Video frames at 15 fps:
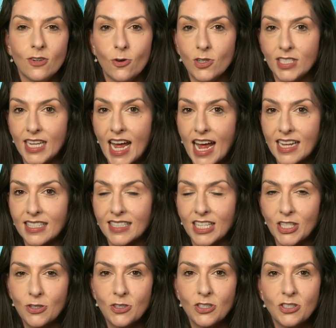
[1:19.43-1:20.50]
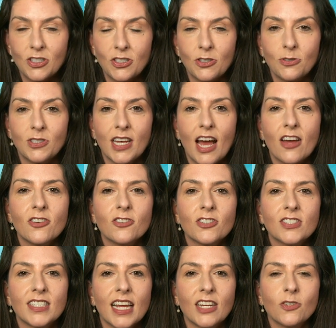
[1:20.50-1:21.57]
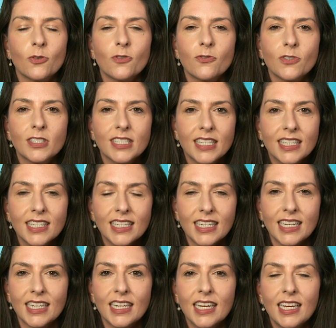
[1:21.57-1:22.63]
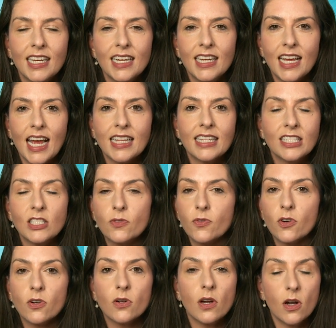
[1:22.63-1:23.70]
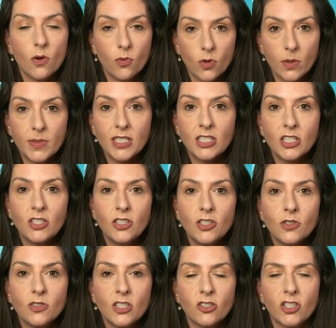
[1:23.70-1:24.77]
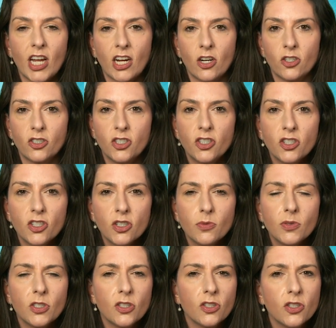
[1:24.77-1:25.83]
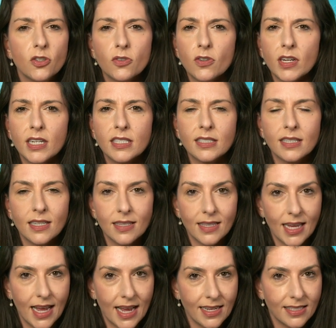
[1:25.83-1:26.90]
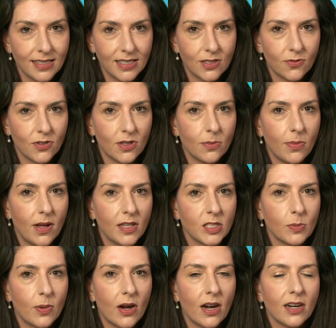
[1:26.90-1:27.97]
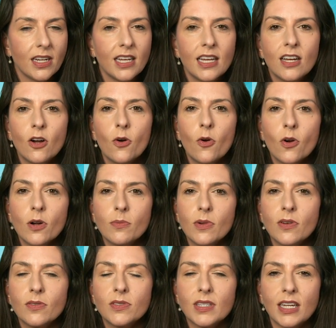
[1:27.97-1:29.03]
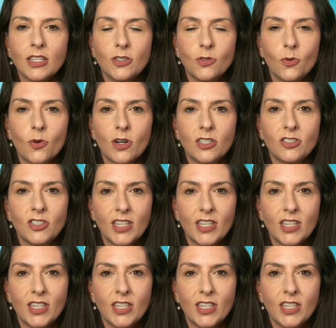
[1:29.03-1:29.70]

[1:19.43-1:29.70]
or test that you can do to understand your fertility. And this is for a woman to do to check her tubes, uterus, the S is for the balls part, hormones, and your